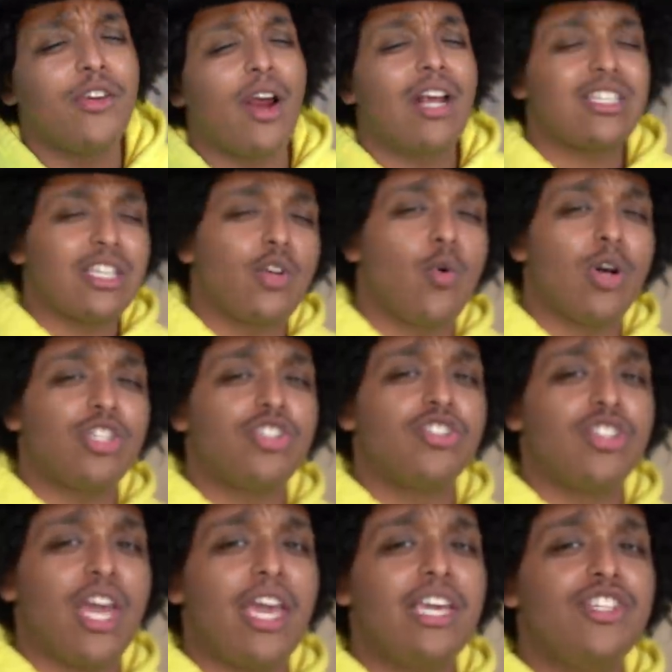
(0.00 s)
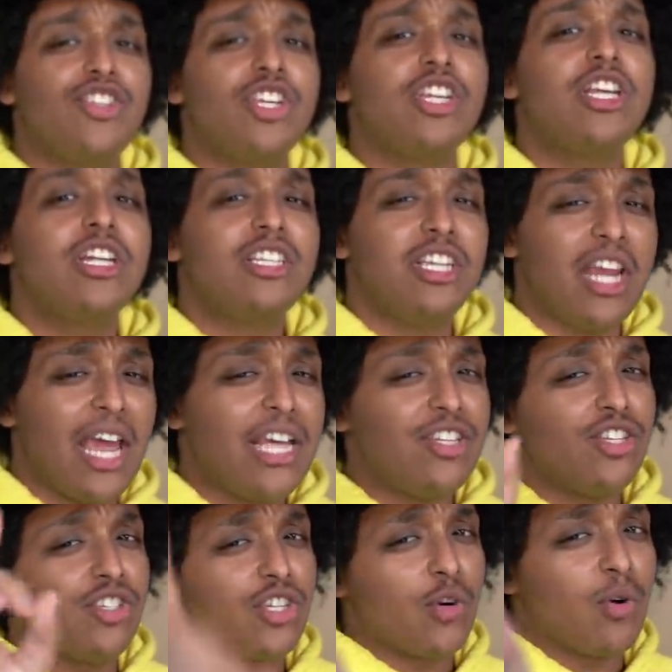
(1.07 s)
You're asking questions. Did
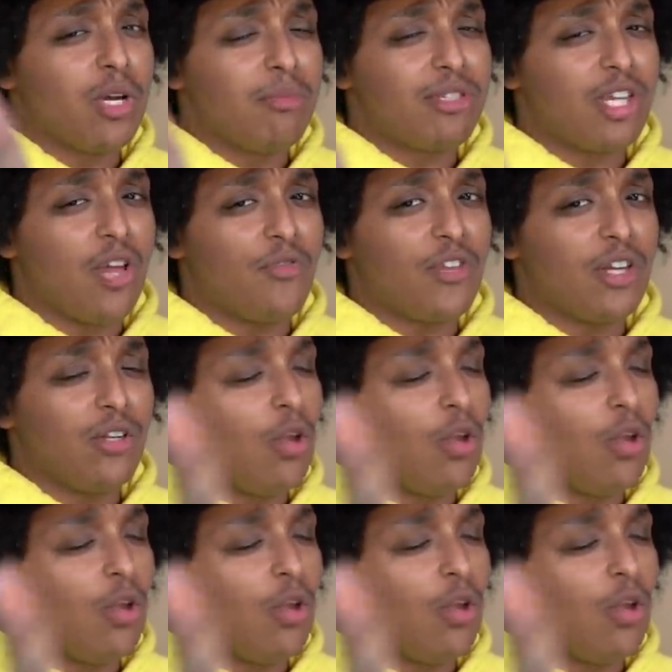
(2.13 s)
Agent Zero himself get